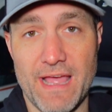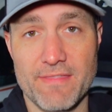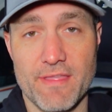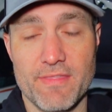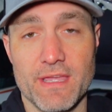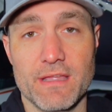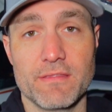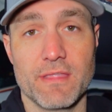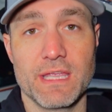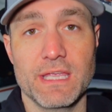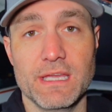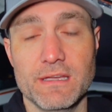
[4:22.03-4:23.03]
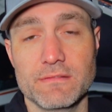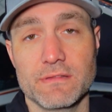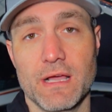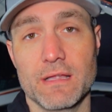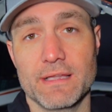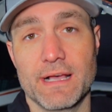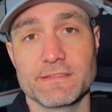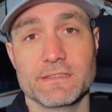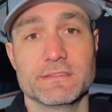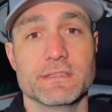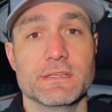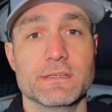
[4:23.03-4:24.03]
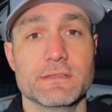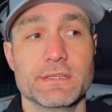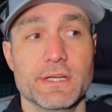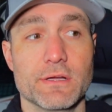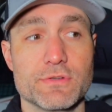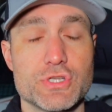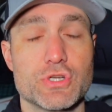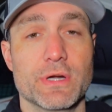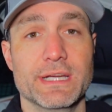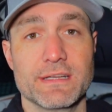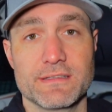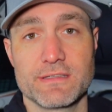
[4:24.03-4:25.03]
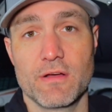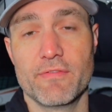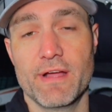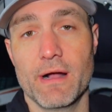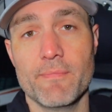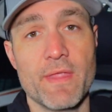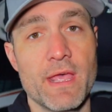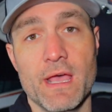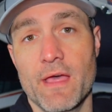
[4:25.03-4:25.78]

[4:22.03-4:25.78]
And then the heat allows it to, you know, straighten itself out.